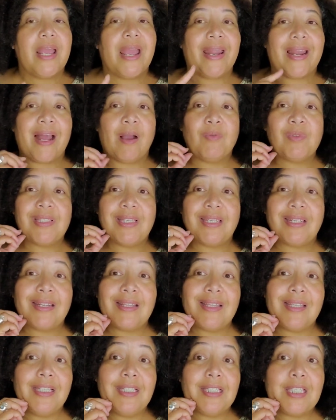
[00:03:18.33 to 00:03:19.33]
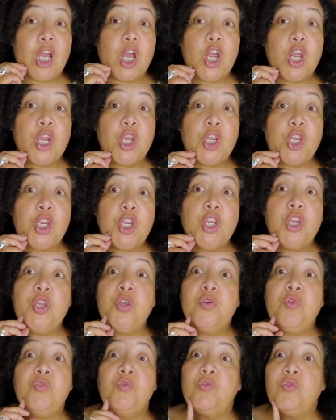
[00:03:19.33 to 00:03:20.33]
and I was getting these
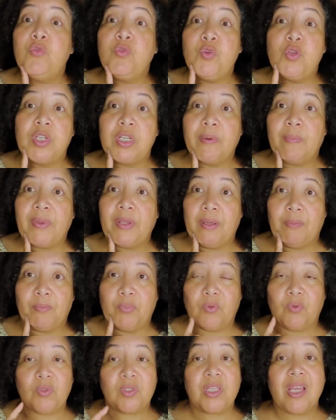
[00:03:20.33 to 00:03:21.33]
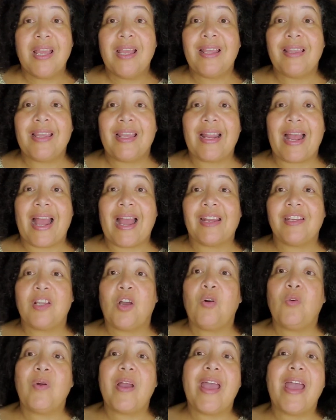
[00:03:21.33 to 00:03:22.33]
huge pimples that I
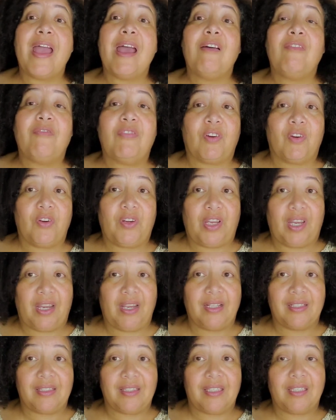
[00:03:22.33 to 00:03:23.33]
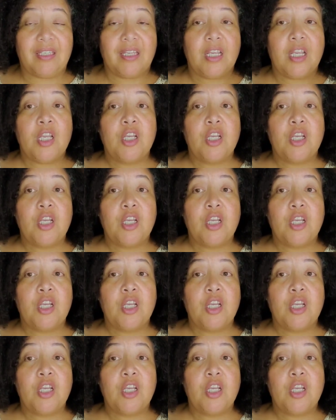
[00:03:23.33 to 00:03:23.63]
don't ever get.